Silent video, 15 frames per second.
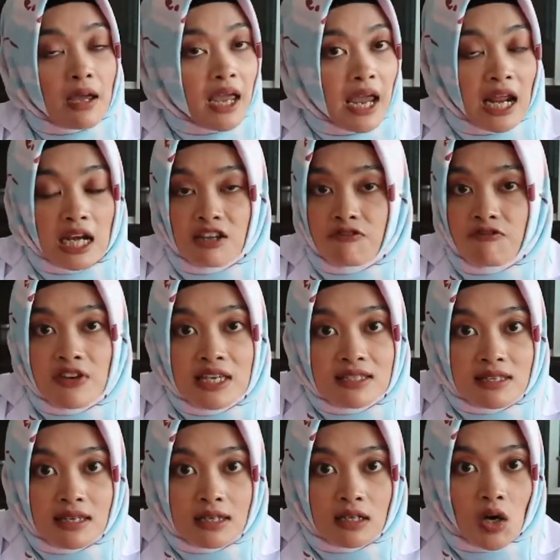any
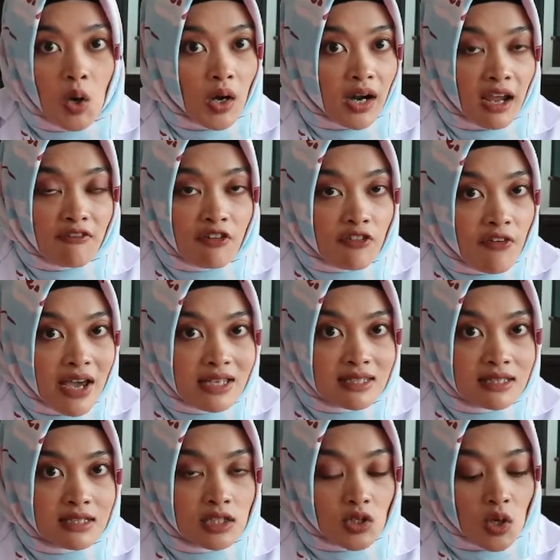fizzing or
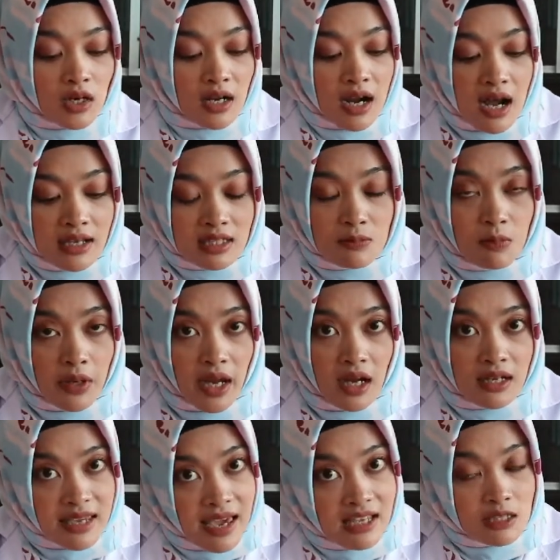effervescence or gas
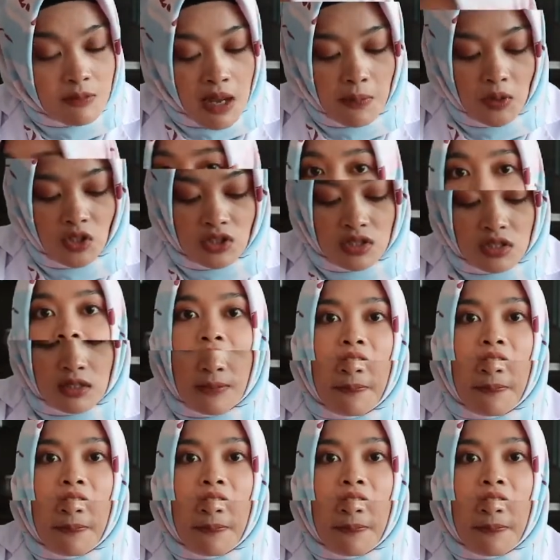bubbles.